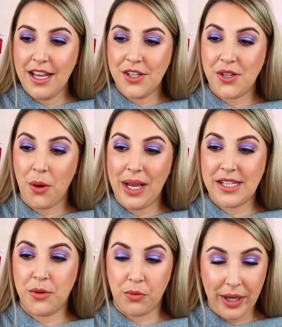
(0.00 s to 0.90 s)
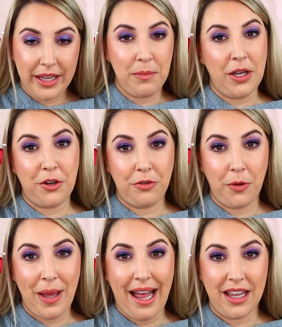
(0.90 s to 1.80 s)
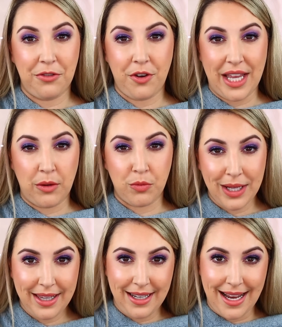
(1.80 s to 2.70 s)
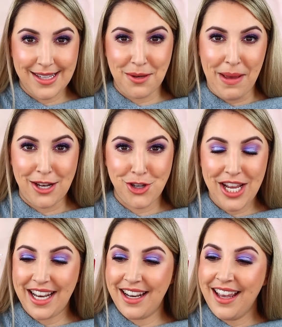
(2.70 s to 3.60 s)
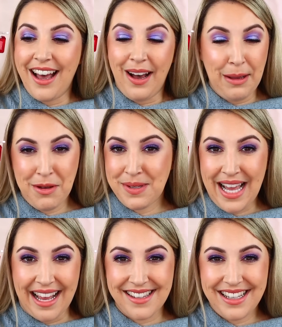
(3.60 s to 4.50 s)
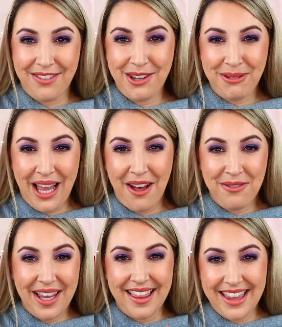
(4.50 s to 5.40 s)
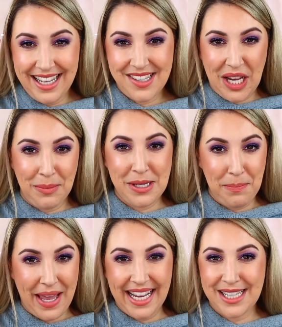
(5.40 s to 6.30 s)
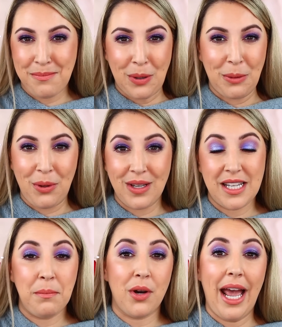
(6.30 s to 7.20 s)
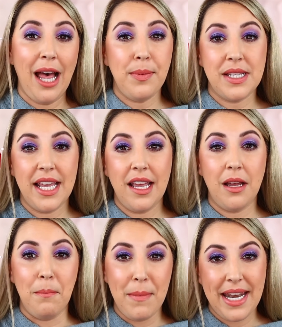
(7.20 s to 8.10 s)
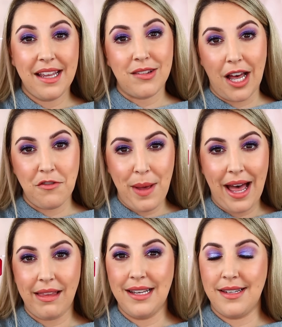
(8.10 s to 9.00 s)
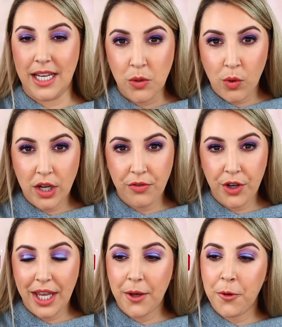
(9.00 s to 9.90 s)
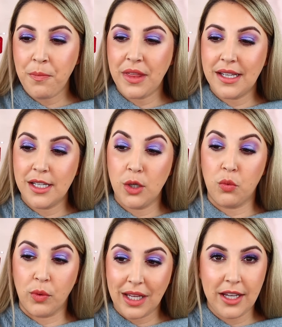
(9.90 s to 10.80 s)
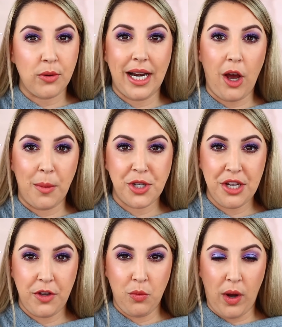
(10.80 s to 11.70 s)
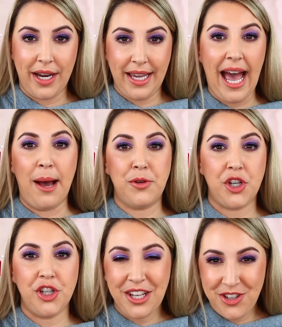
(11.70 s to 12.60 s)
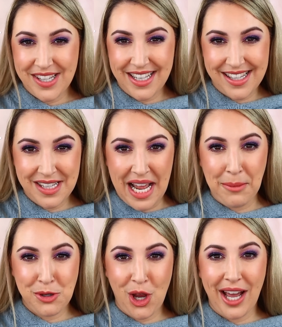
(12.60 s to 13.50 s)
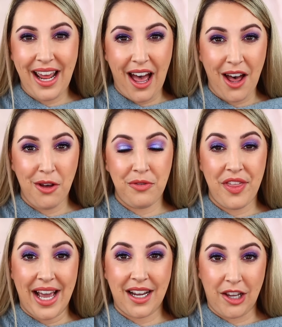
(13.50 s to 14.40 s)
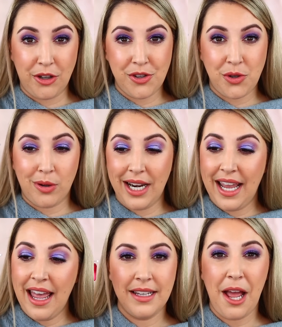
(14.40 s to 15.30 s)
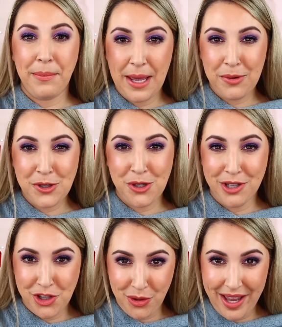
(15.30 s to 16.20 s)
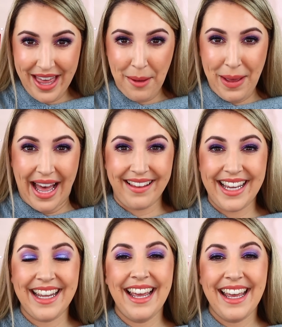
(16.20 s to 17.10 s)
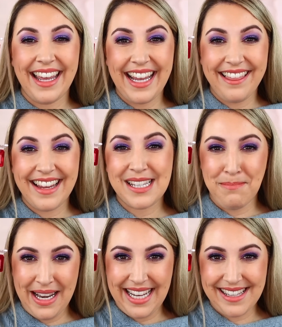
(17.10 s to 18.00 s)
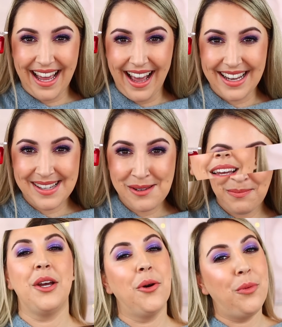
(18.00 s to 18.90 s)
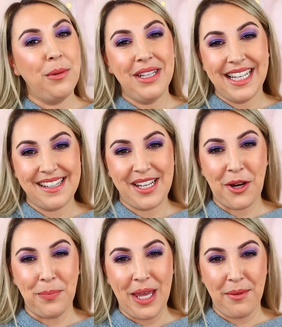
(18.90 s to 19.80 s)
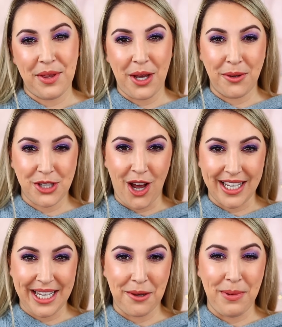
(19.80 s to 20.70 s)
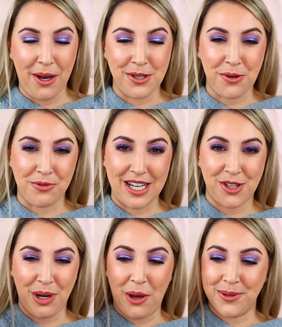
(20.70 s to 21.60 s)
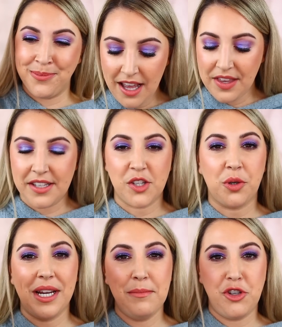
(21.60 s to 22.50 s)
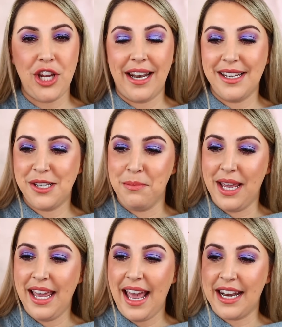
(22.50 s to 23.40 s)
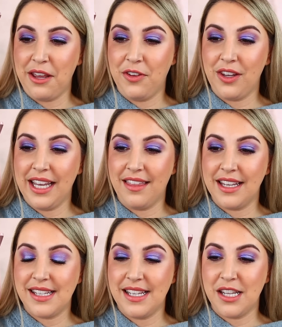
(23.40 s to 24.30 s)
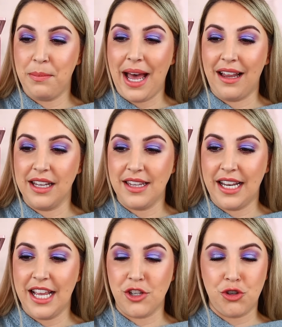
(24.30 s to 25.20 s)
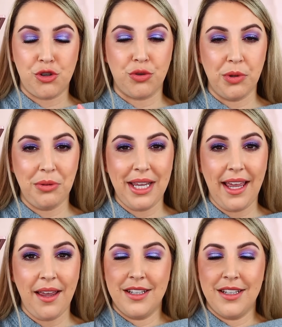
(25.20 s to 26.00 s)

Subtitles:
So it's a really beautiful palette for that really nice dimension. I'm obsessed. If you love these types of pinks and purples, and perhaps the Midi Love palette didn't work for you, this is a really great option if you want to capture just a snapshot of that color story and be able to enjoy that palette in this mini size. What would this year be without talking about retro? This screams Jena to me, and I feel like this is the palette that is truly